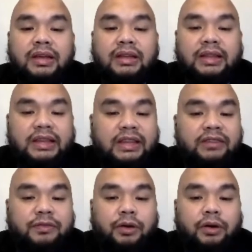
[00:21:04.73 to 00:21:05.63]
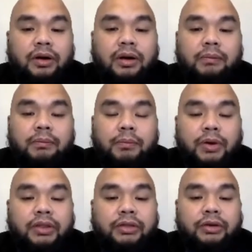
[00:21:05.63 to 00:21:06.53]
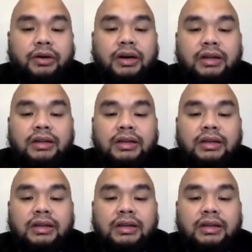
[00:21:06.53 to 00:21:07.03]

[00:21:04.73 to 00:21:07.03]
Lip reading: the need for a monitor,